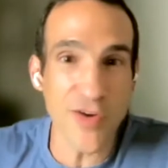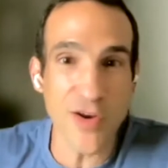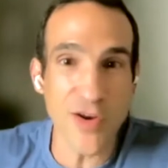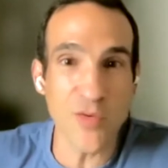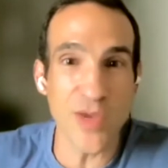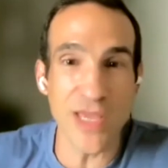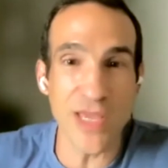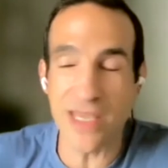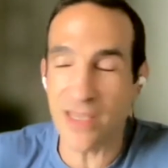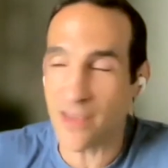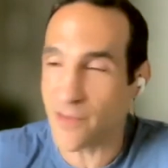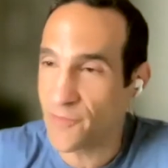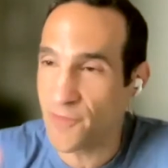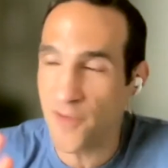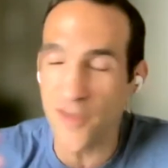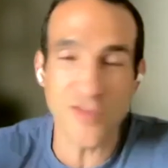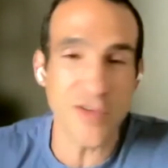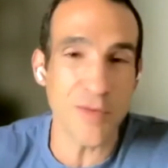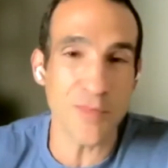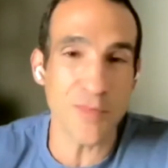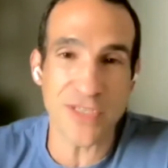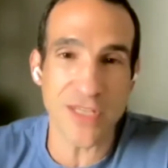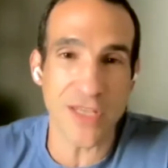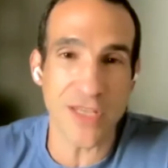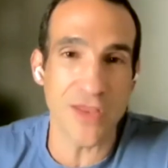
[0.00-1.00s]
week,
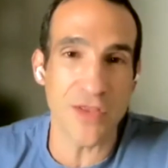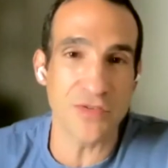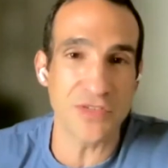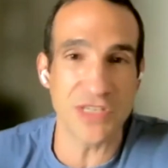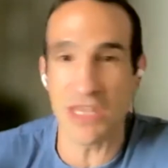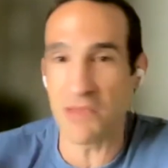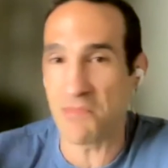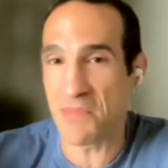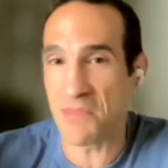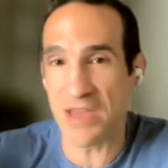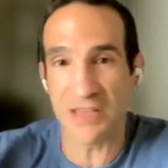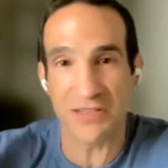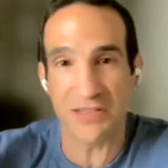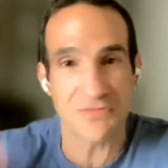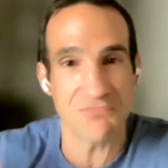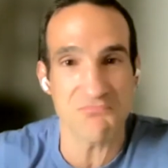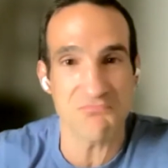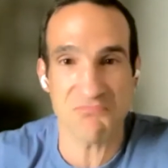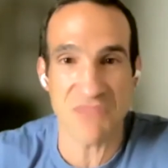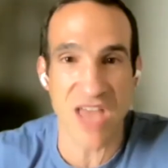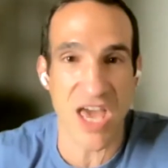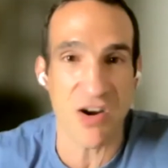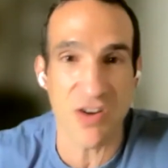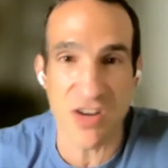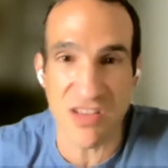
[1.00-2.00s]
50% of those emails,
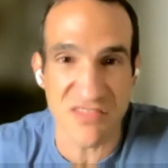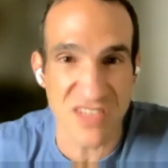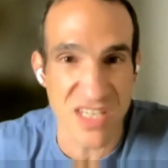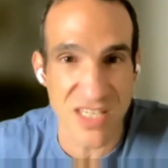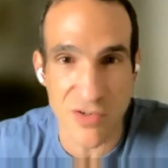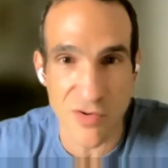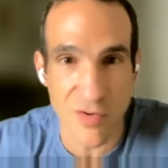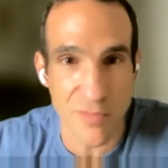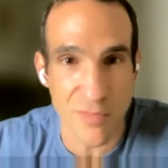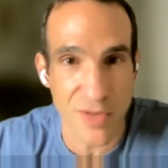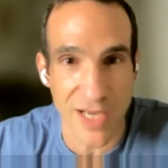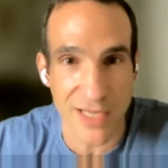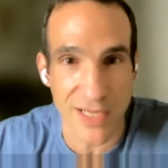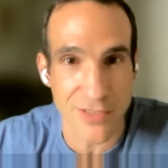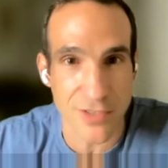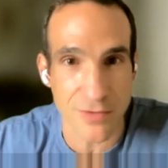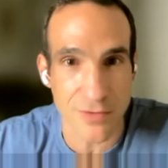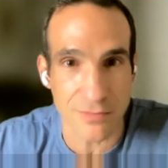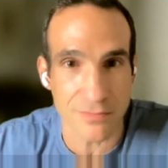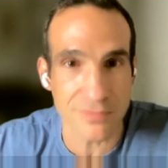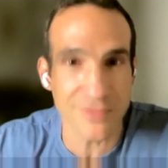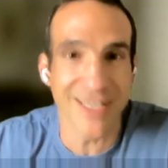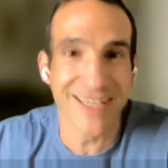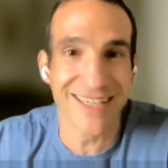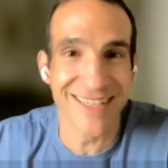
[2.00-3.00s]
I don't even need to reply
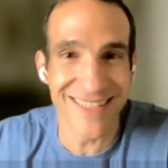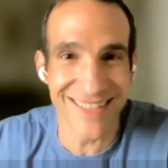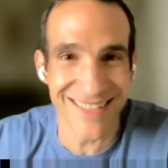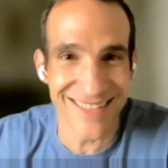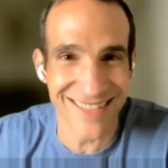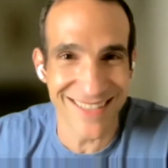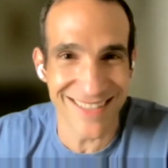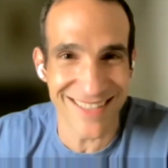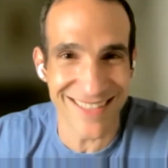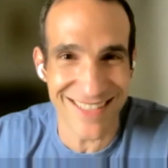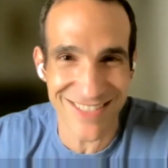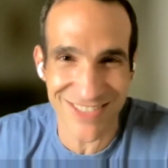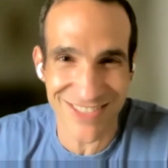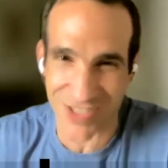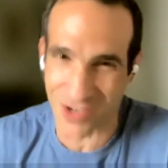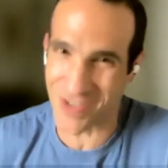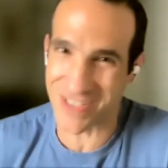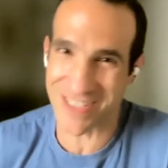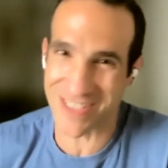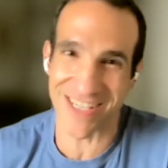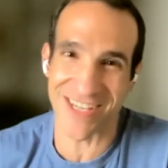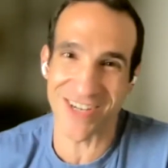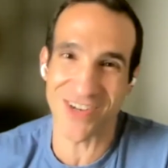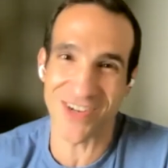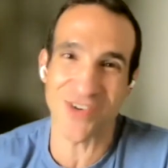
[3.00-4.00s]
to. So
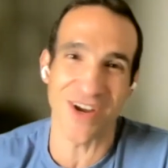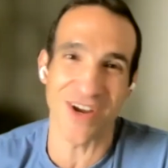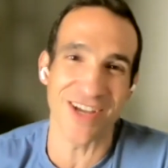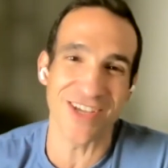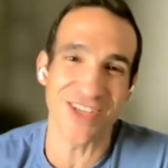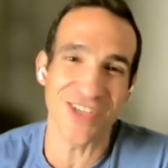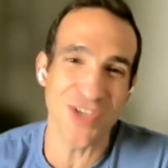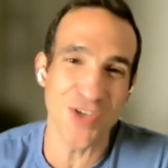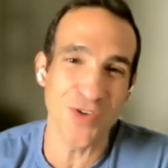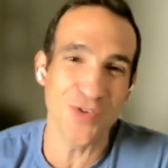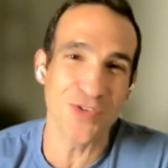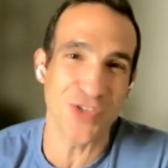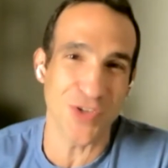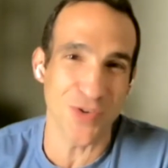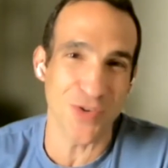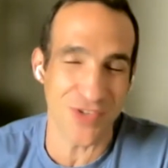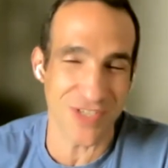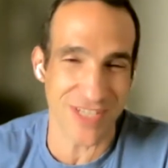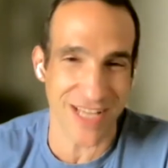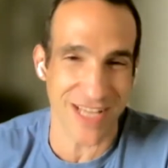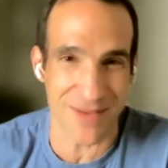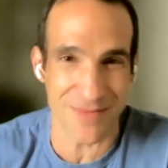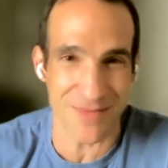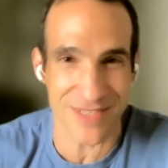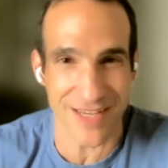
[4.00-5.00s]
it's a huge, huge
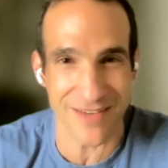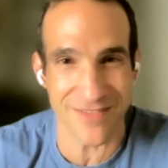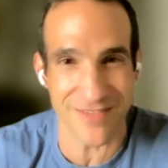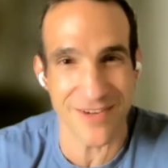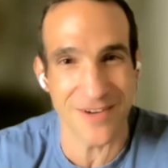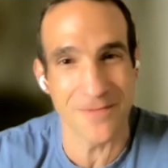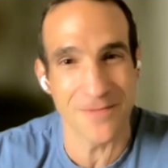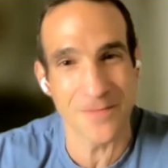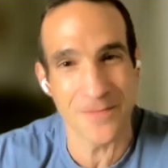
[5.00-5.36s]
time saver.